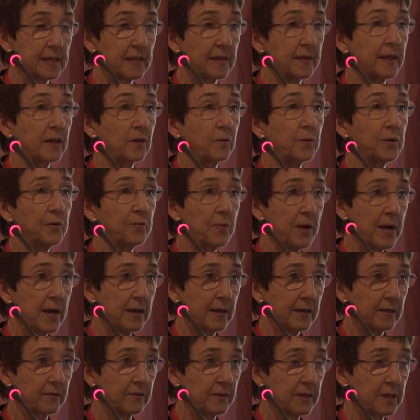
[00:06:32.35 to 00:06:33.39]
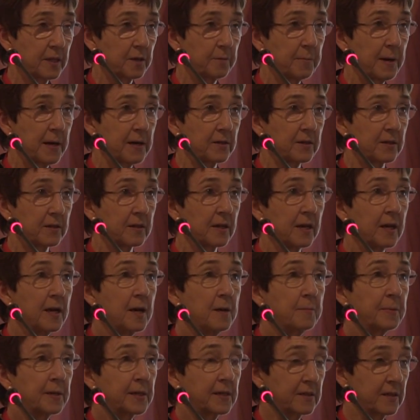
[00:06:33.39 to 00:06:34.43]
I think we rarely think about it
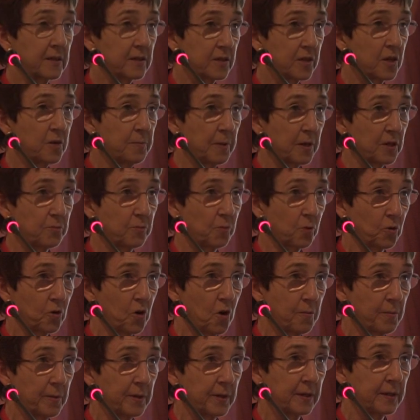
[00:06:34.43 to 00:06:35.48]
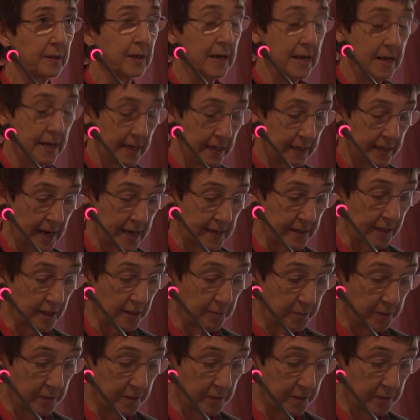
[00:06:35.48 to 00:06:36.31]
because it's so much more common in adults,